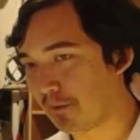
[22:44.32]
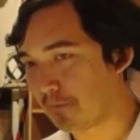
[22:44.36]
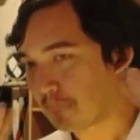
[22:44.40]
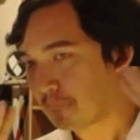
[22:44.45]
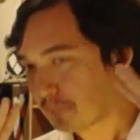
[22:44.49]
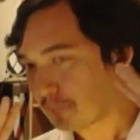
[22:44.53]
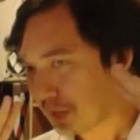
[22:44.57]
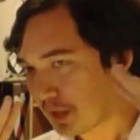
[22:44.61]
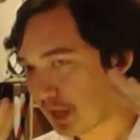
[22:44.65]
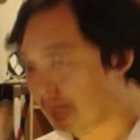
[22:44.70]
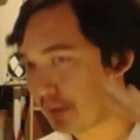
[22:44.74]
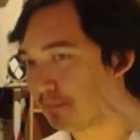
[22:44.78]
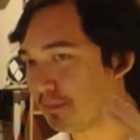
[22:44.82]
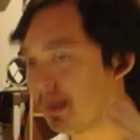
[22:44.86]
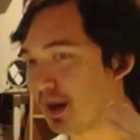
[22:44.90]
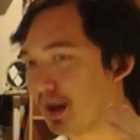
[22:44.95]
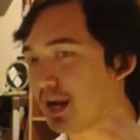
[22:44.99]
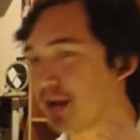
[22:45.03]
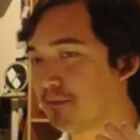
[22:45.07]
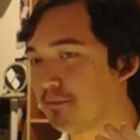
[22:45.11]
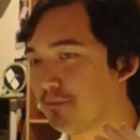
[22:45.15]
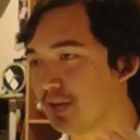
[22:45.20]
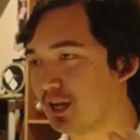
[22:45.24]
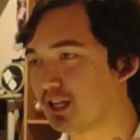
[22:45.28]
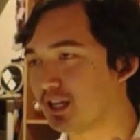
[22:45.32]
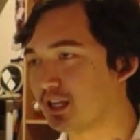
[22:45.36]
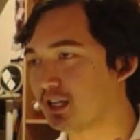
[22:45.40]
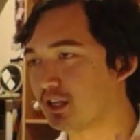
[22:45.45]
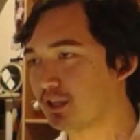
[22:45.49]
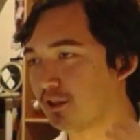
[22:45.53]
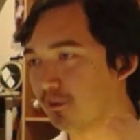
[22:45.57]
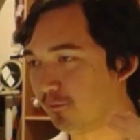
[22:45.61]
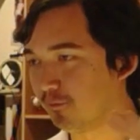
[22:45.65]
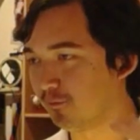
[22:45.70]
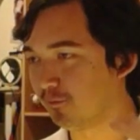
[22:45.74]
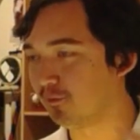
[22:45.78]
In my
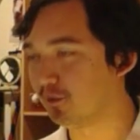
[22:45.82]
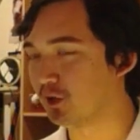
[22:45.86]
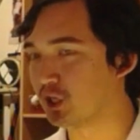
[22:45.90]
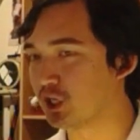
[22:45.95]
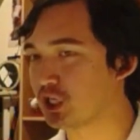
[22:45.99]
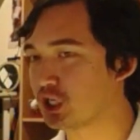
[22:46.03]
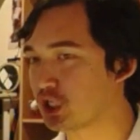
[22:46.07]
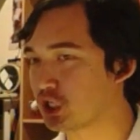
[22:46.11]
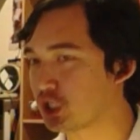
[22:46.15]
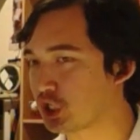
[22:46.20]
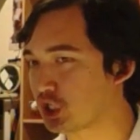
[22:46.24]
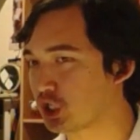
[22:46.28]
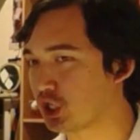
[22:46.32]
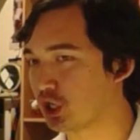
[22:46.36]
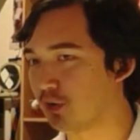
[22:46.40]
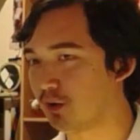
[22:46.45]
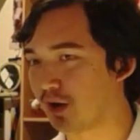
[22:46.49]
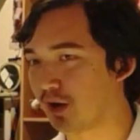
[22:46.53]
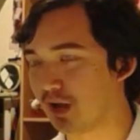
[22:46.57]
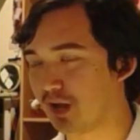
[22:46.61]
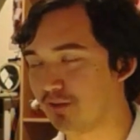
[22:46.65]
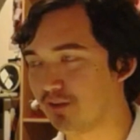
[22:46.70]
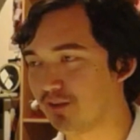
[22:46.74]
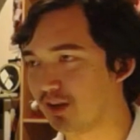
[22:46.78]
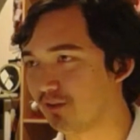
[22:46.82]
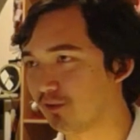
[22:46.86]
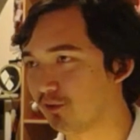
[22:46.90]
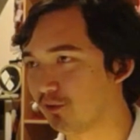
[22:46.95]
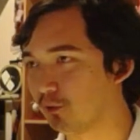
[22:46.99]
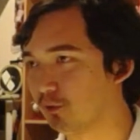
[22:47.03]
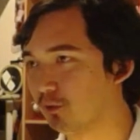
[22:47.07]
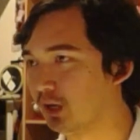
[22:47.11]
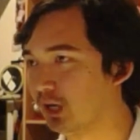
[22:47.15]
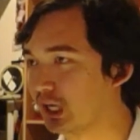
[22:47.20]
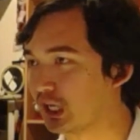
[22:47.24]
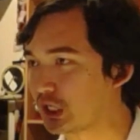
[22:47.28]
opinion, the funniest show I have ever
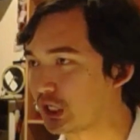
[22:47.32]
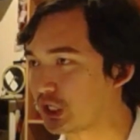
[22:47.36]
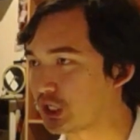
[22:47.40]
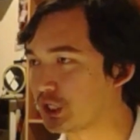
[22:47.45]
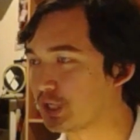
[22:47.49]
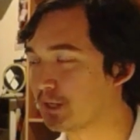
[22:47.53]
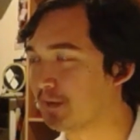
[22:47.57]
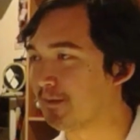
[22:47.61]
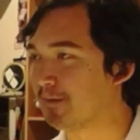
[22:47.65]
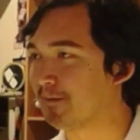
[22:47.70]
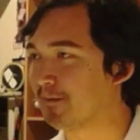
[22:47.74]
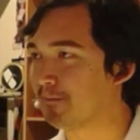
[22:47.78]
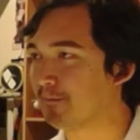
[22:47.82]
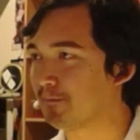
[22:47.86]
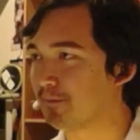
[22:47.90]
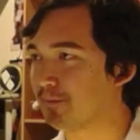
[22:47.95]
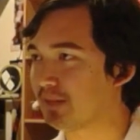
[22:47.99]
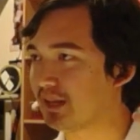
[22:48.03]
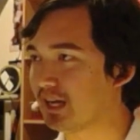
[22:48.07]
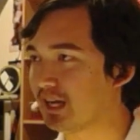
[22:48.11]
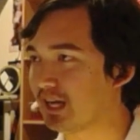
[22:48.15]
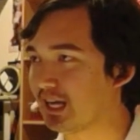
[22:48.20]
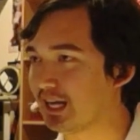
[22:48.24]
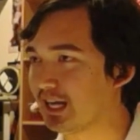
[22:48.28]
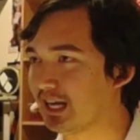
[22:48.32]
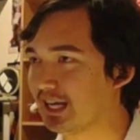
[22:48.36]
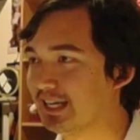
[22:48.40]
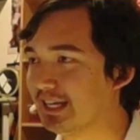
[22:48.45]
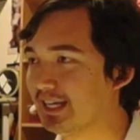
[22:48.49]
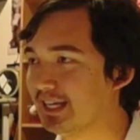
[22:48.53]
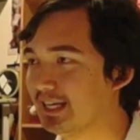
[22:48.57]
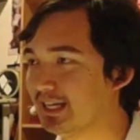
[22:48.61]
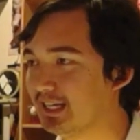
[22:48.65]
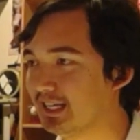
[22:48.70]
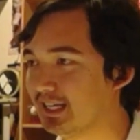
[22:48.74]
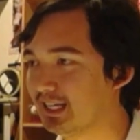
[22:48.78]
watched.
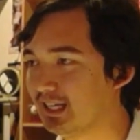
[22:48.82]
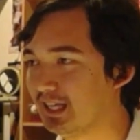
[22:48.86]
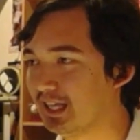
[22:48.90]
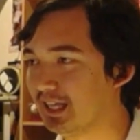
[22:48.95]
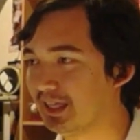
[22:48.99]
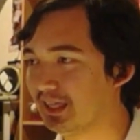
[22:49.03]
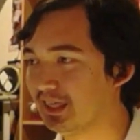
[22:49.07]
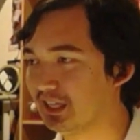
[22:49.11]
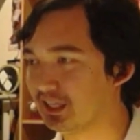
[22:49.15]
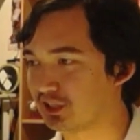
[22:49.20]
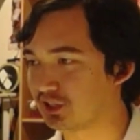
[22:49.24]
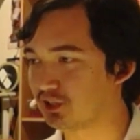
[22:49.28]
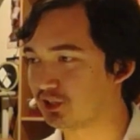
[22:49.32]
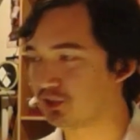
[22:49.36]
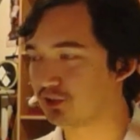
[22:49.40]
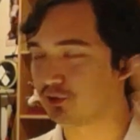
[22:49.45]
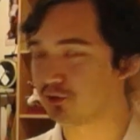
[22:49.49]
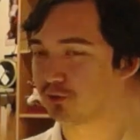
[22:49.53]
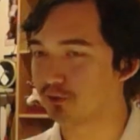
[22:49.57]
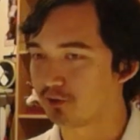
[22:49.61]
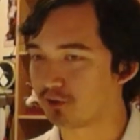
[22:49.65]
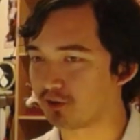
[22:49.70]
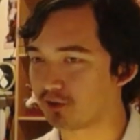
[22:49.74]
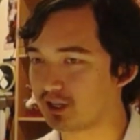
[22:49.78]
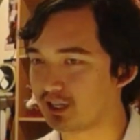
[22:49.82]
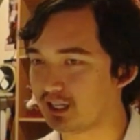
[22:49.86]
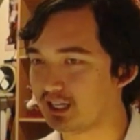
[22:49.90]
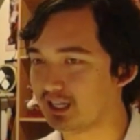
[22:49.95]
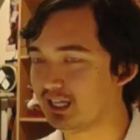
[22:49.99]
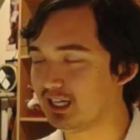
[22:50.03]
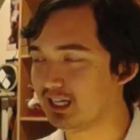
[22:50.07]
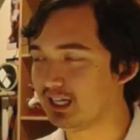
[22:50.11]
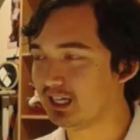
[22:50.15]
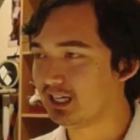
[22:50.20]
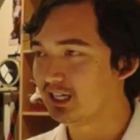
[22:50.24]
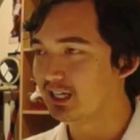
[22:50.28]
And the
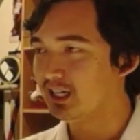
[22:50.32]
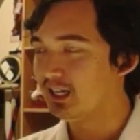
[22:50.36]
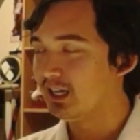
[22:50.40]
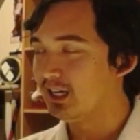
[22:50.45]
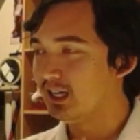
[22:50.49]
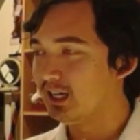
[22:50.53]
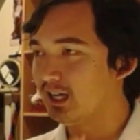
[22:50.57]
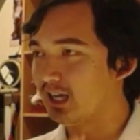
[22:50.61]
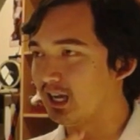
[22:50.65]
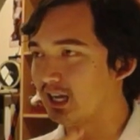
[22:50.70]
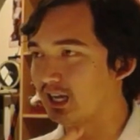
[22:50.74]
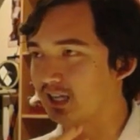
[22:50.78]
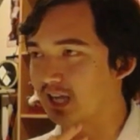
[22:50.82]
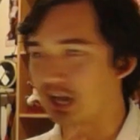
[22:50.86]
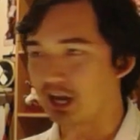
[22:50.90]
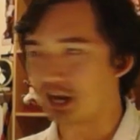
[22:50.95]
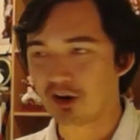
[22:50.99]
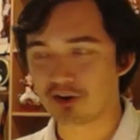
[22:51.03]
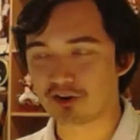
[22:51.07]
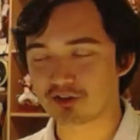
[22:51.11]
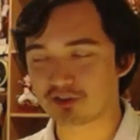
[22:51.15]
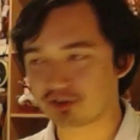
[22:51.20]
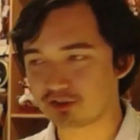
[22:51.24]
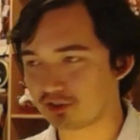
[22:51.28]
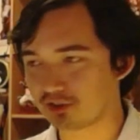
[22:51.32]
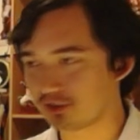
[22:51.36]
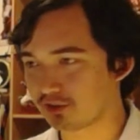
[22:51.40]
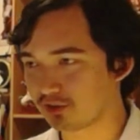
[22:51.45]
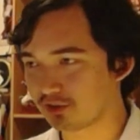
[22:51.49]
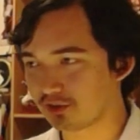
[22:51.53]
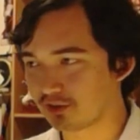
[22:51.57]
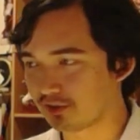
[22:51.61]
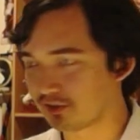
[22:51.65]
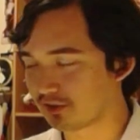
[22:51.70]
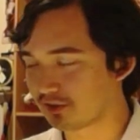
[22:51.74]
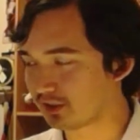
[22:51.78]
story,
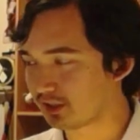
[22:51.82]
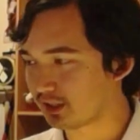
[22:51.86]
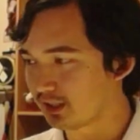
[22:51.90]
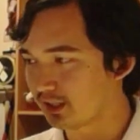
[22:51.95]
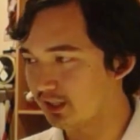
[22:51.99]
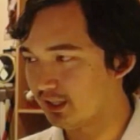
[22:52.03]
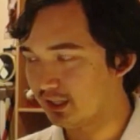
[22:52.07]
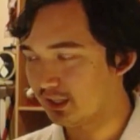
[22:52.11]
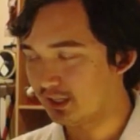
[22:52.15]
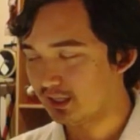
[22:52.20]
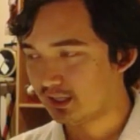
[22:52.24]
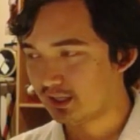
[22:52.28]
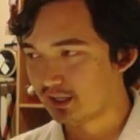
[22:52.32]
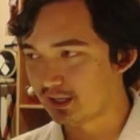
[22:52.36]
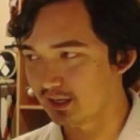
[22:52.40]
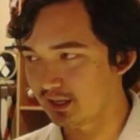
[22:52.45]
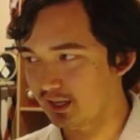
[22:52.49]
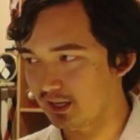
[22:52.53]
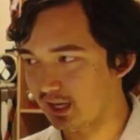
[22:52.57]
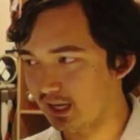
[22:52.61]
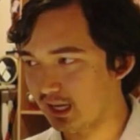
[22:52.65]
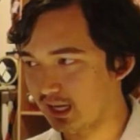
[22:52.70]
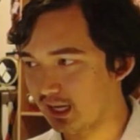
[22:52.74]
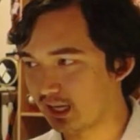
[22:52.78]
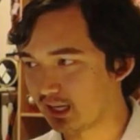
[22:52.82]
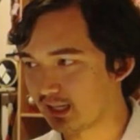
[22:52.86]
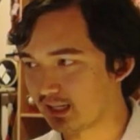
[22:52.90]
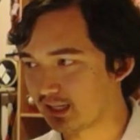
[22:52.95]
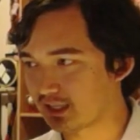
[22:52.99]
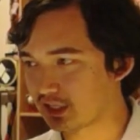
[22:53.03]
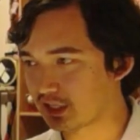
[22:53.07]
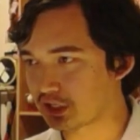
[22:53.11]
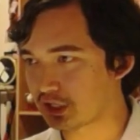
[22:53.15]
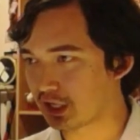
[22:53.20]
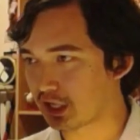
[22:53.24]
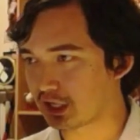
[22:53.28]
characters, and
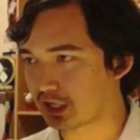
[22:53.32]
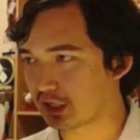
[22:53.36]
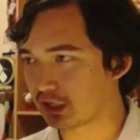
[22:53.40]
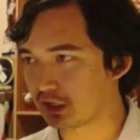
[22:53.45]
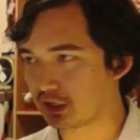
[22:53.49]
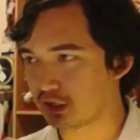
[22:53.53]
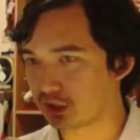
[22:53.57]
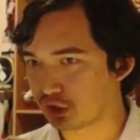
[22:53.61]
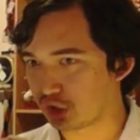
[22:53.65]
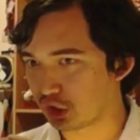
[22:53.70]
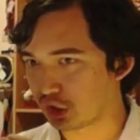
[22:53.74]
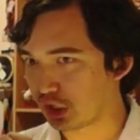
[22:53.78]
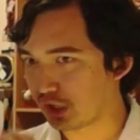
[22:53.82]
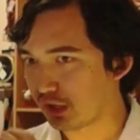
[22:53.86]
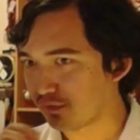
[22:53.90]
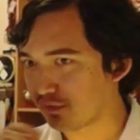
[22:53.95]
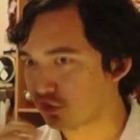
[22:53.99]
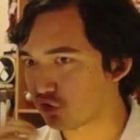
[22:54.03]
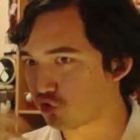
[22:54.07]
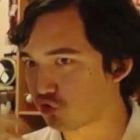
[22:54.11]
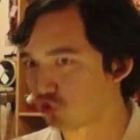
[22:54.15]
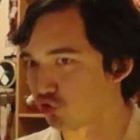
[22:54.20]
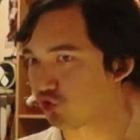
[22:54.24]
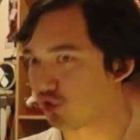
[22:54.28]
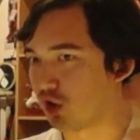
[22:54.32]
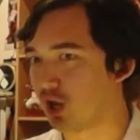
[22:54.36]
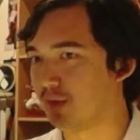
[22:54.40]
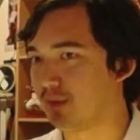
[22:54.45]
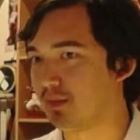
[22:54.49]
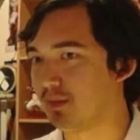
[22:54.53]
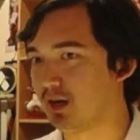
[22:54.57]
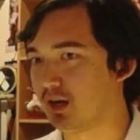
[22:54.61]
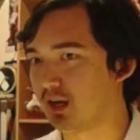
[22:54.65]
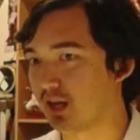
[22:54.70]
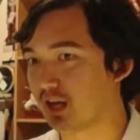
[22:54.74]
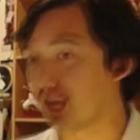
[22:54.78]
just like even
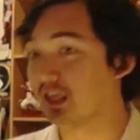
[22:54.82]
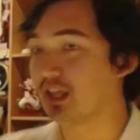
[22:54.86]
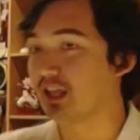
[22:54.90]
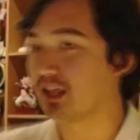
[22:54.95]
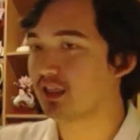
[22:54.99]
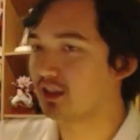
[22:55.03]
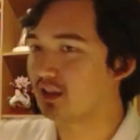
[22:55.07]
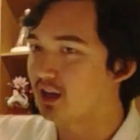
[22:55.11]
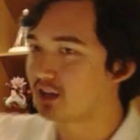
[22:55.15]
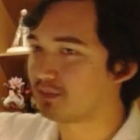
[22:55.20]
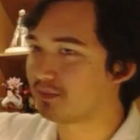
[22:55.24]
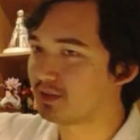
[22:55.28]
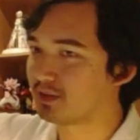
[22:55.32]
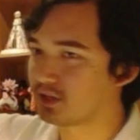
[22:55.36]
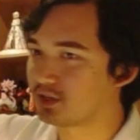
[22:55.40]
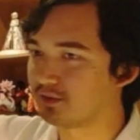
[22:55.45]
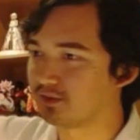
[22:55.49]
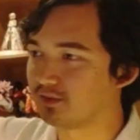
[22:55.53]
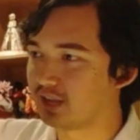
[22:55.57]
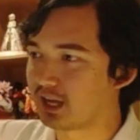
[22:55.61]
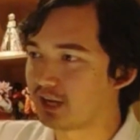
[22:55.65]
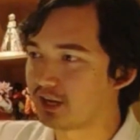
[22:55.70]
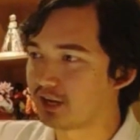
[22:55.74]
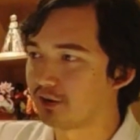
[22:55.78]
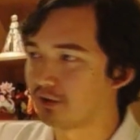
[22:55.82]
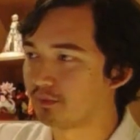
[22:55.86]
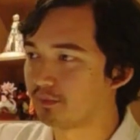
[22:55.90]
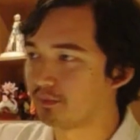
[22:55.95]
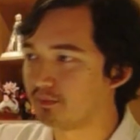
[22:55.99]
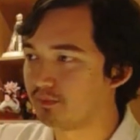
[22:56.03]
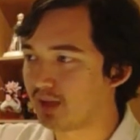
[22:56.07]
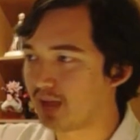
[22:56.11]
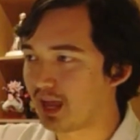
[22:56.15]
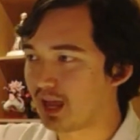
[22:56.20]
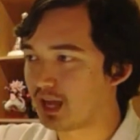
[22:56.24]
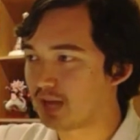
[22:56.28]
drama, and then not to mention later
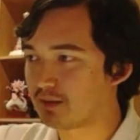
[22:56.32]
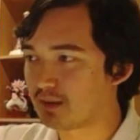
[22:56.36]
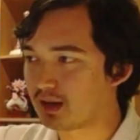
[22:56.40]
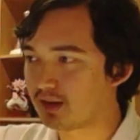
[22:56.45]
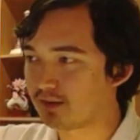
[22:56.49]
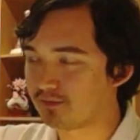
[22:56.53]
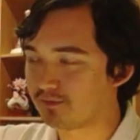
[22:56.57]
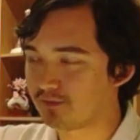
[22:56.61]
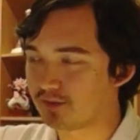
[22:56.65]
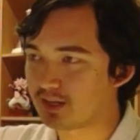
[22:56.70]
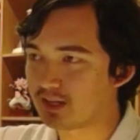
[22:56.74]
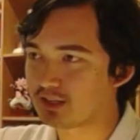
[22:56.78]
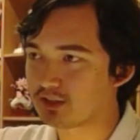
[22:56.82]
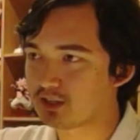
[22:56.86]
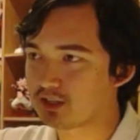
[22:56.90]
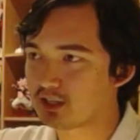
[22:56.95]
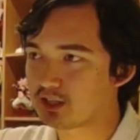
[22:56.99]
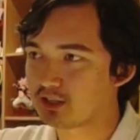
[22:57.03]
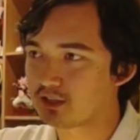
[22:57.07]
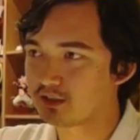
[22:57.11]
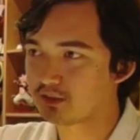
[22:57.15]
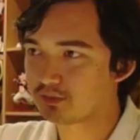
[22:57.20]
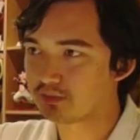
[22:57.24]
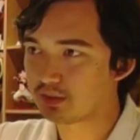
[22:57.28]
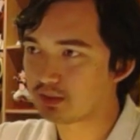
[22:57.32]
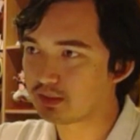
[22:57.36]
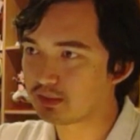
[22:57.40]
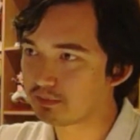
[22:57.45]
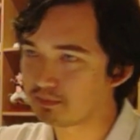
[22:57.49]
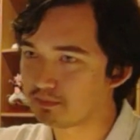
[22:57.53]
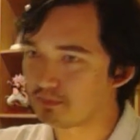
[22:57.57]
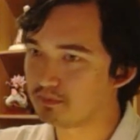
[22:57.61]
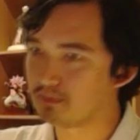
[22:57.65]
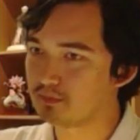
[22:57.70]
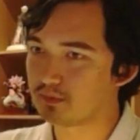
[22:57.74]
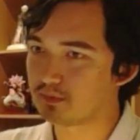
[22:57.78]
animated fight scenes
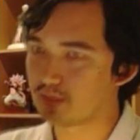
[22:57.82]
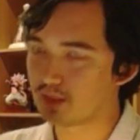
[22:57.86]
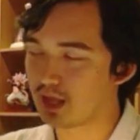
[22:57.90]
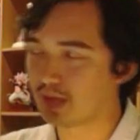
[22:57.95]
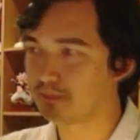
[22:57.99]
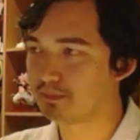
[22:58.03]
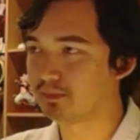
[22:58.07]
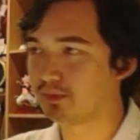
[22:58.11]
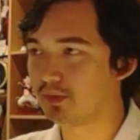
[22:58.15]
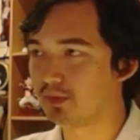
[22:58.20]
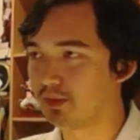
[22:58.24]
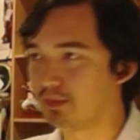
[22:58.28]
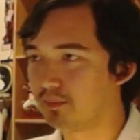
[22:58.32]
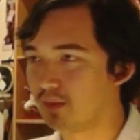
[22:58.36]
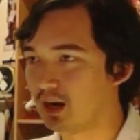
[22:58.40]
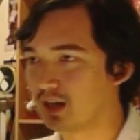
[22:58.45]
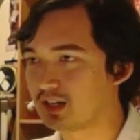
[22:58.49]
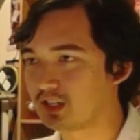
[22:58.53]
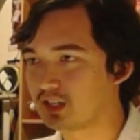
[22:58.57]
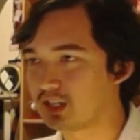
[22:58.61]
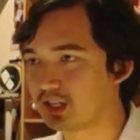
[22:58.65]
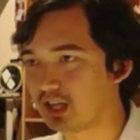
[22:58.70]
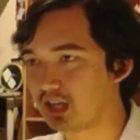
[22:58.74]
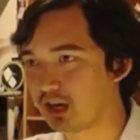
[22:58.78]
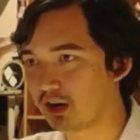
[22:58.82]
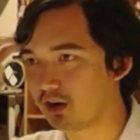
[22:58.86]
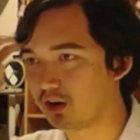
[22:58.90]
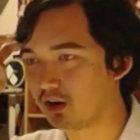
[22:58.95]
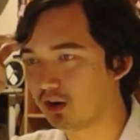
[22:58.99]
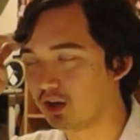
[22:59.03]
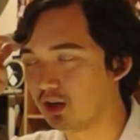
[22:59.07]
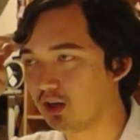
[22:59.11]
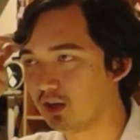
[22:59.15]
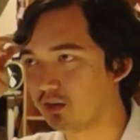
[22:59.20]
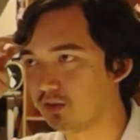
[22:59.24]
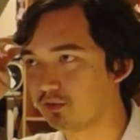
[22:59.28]
when the Monty era
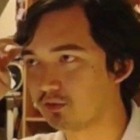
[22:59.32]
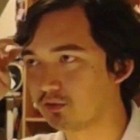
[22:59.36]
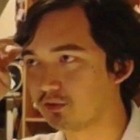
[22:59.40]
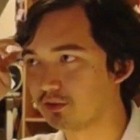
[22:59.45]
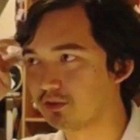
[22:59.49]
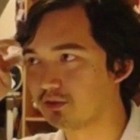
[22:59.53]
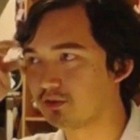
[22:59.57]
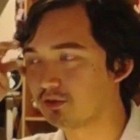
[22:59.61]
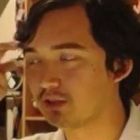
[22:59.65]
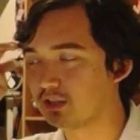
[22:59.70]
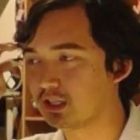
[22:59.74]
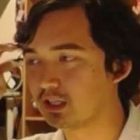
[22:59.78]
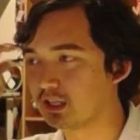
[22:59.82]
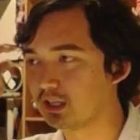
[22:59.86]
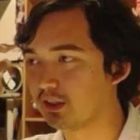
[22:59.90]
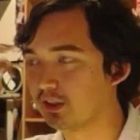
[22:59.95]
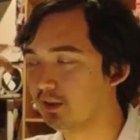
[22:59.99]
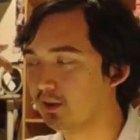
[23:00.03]
of Rooster Teeth,